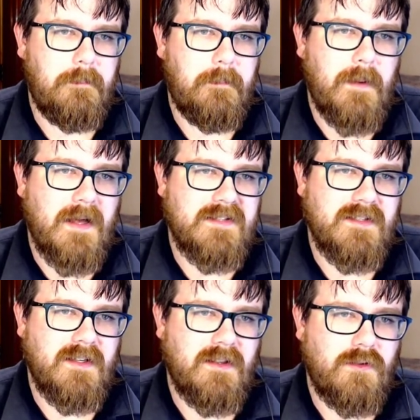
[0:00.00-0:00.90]

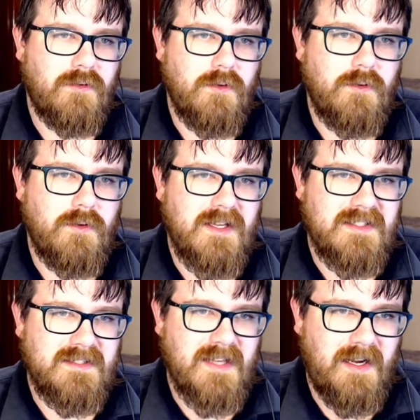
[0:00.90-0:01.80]
passing through
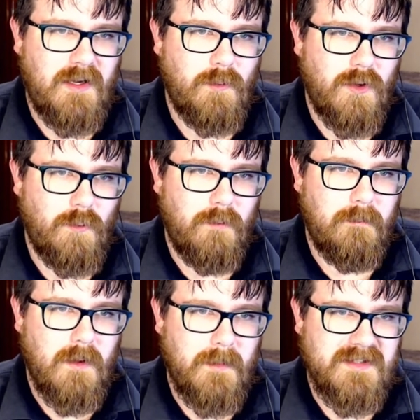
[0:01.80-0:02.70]
exactly what I want
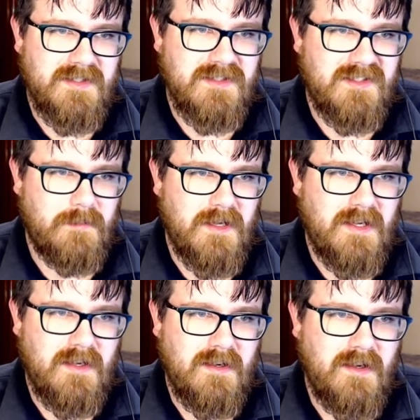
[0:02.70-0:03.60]
my messages to be